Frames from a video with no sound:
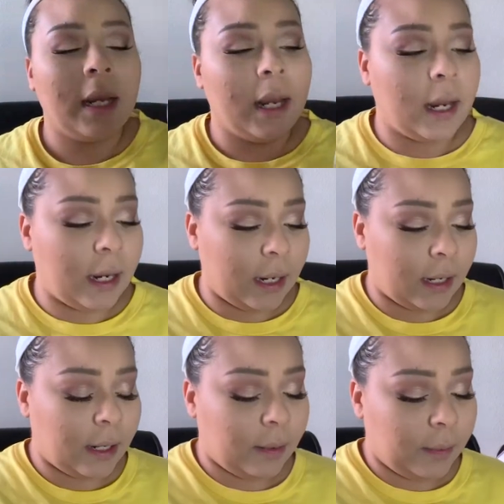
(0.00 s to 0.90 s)

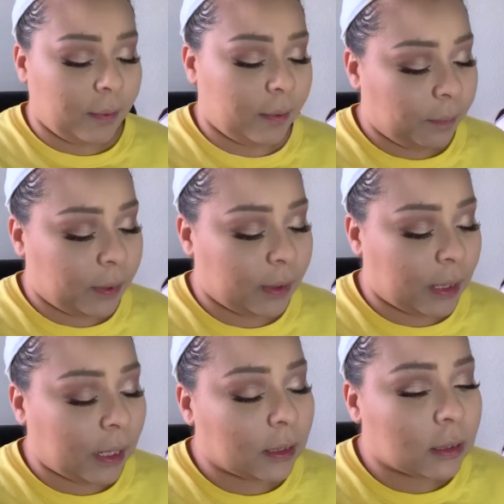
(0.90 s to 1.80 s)
and put
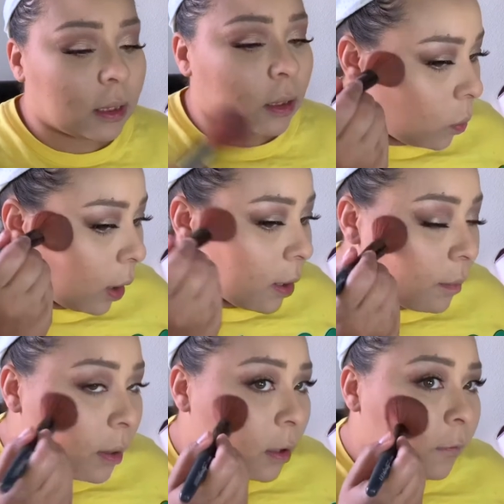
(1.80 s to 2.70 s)
that right
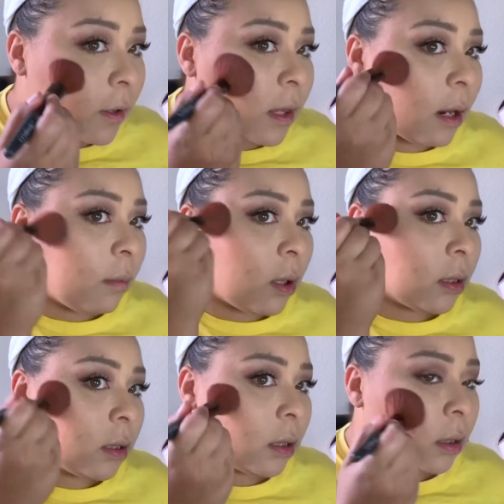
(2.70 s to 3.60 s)
above that
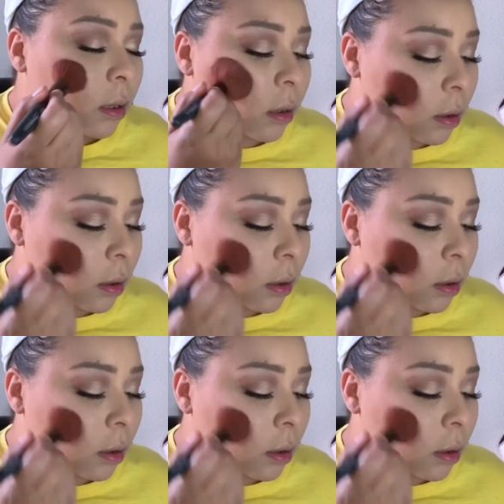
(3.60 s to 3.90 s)
bronzer.